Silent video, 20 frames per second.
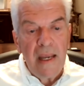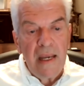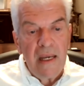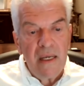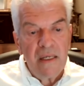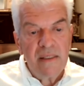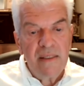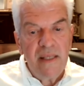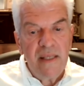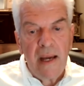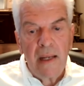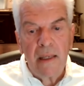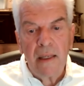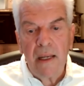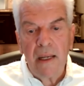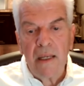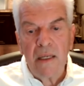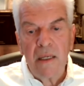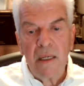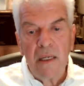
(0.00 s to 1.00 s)
is that
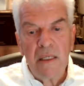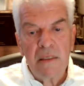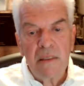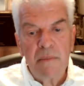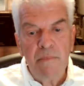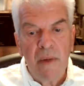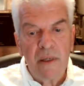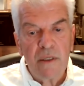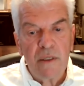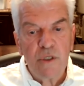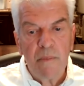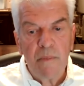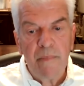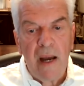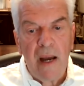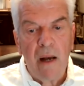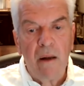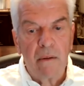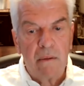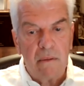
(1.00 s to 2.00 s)
it is much
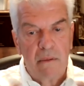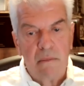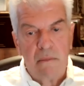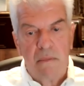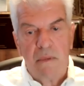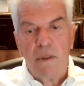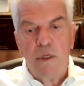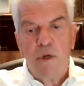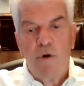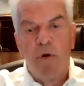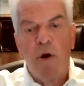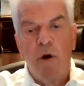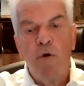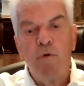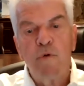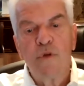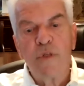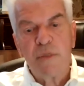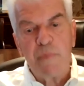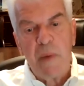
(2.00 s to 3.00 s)
about your
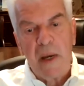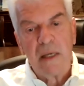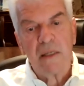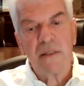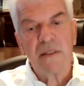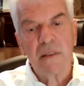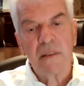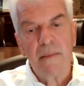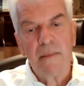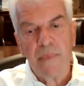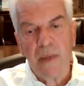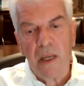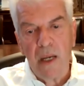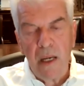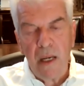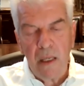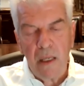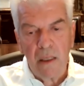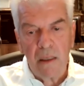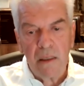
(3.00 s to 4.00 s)
own space,
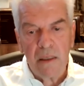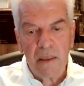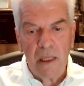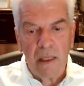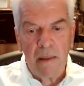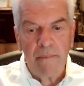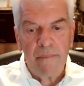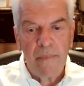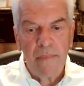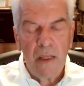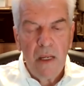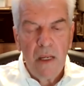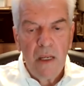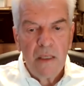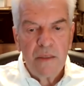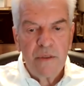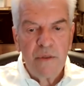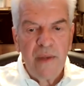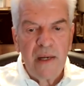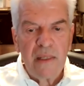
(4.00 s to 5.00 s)
and um,
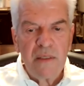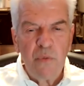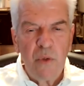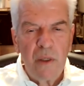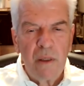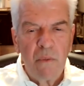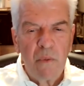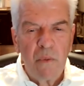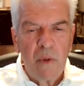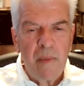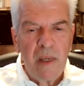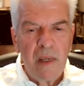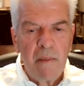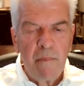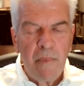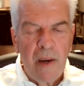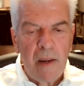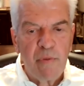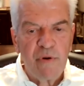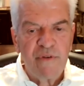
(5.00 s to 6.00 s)
so that's what we
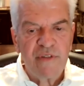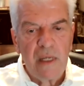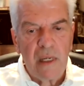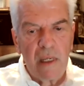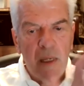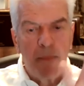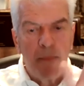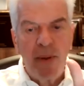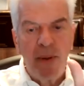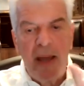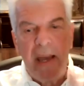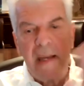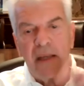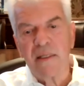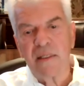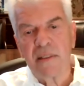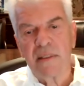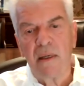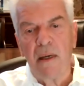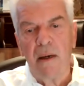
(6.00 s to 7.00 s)
mean by presenting a blank
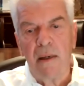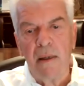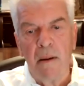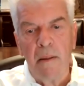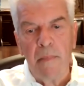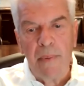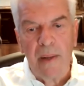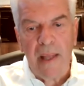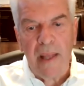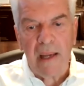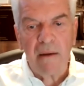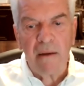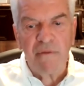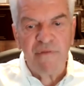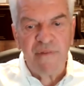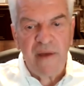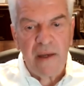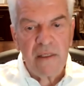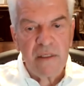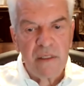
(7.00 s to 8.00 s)
uh, blank
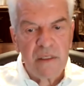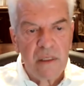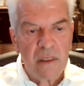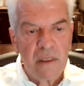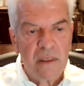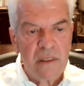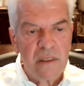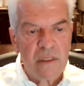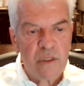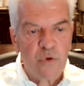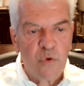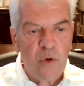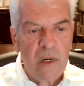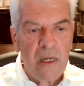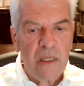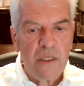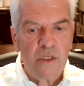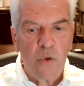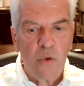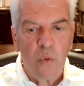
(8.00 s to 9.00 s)
face to the
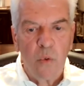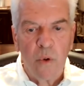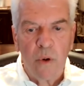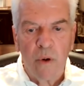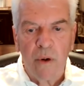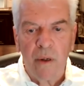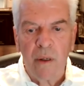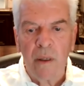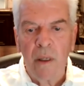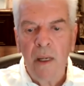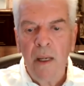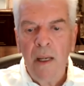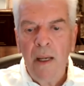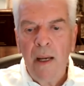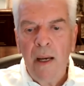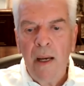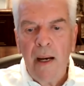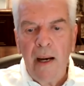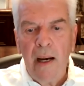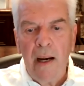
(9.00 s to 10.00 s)
street or
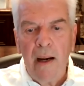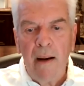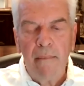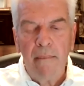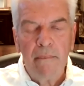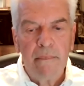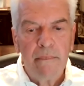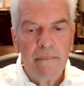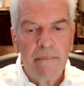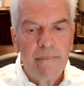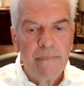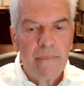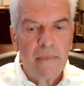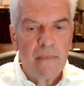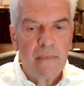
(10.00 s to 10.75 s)
um,